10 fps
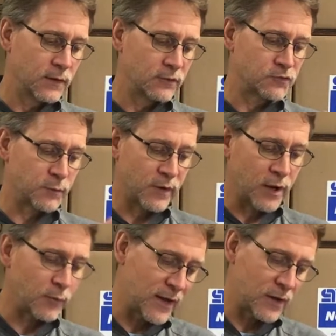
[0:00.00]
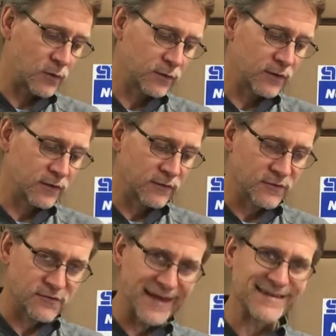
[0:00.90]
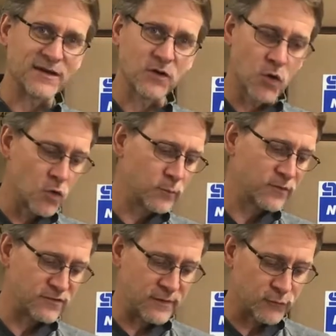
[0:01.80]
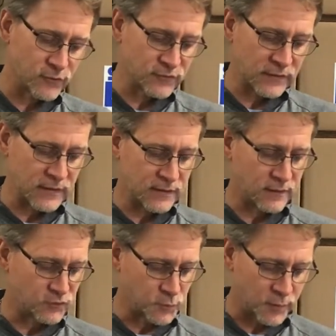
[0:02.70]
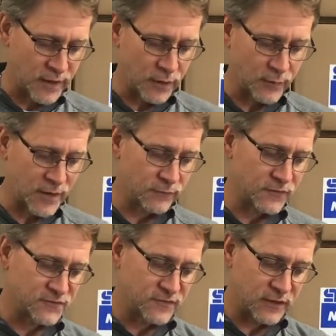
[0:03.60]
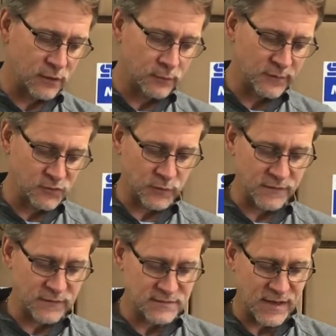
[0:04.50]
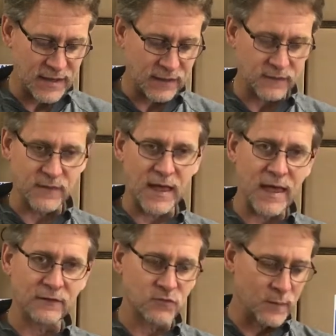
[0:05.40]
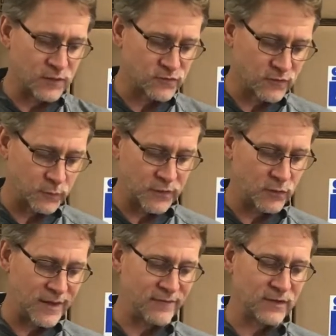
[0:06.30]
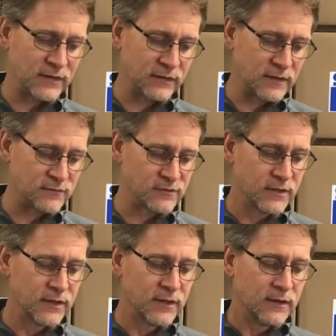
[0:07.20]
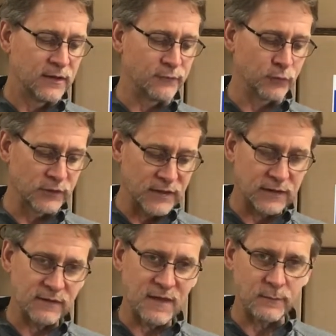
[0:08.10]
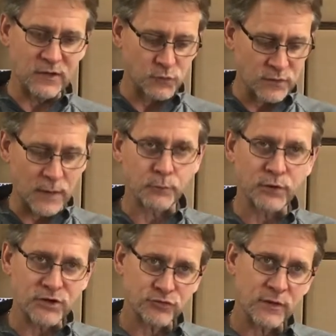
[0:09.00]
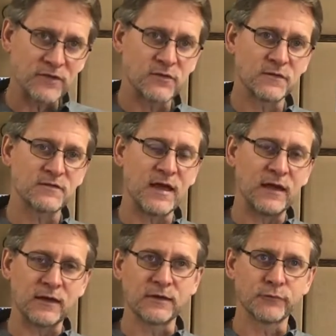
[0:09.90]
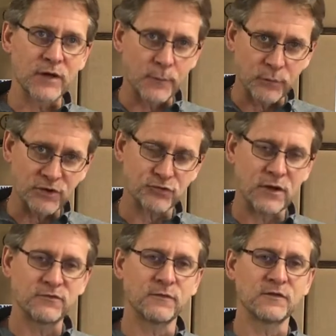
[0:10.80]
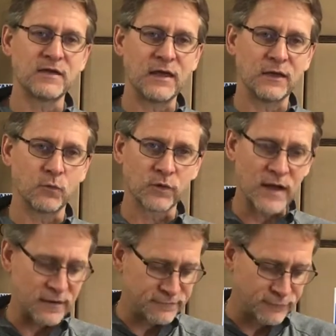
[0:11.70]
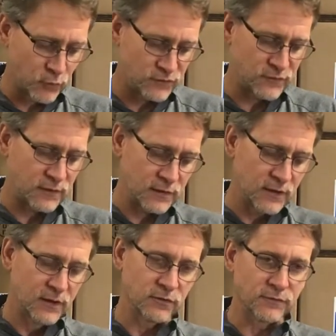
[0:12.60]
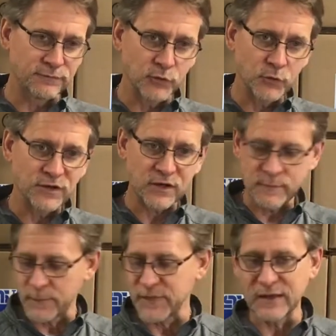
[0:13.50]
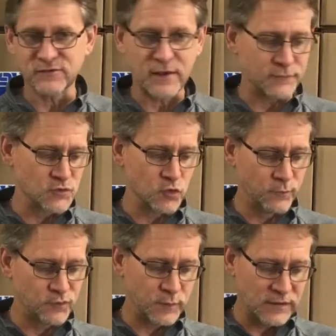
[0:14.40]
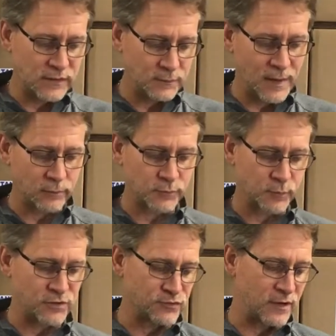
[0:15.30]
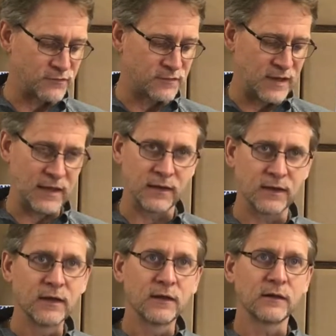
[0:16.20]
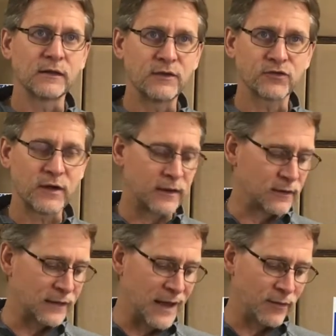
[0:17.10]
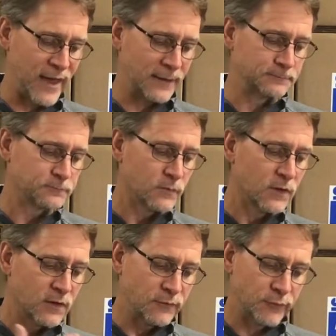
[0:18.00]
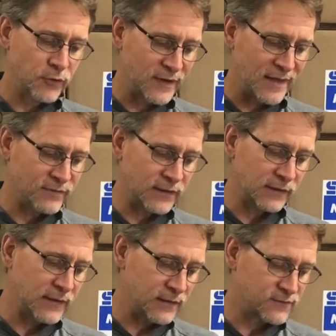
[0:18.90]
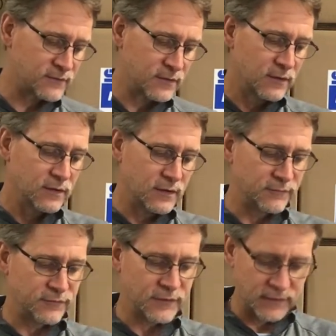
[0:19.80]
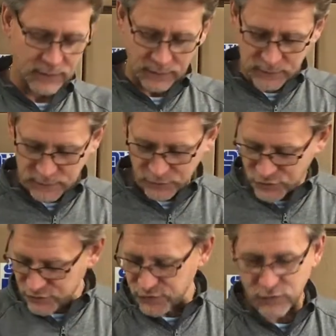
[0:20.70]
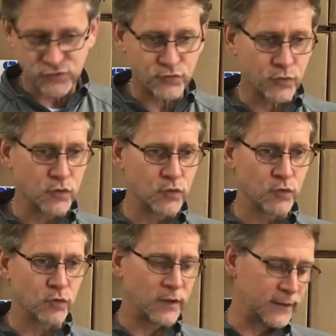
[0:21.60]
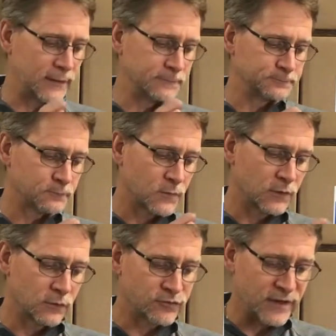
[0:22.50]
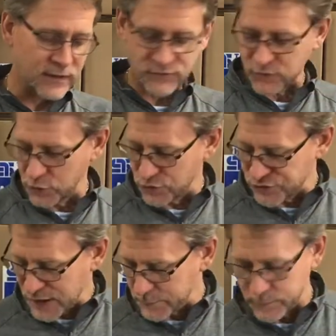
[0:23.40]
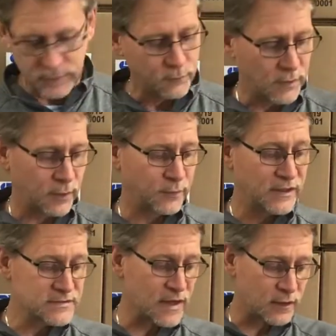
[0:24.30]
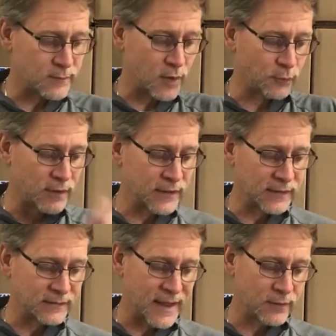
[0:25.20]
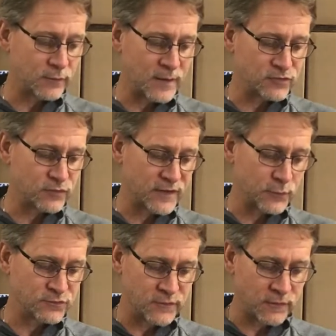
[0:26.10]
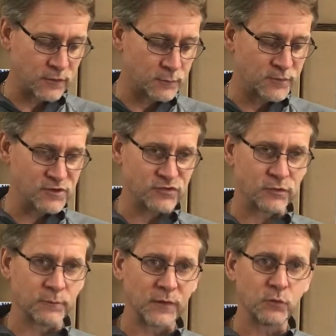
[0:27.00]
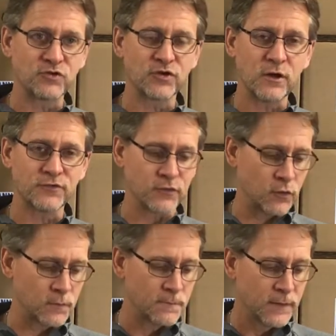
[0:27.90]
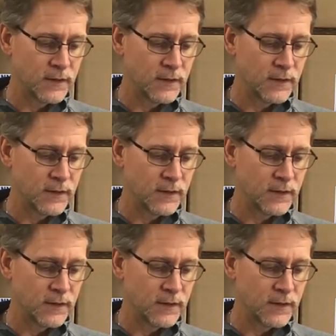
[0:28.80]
Spray around the sight dome to see if there's a leak. Spray around the seal between the tank and the head to make sure that we don't have any leaks. If we're leaking, that means we're not pressurizing the tank, and if we're not pressurizing the tank, we're not forcing the fluid to come up that siphon tube. So we need to be able to pressurize the tank. Leaks are not going to allow that. If we don't have any leaks, if the adjusting screw looks like it's in good shape, we did talk about running it down to make sure that it was in the good position, but we should also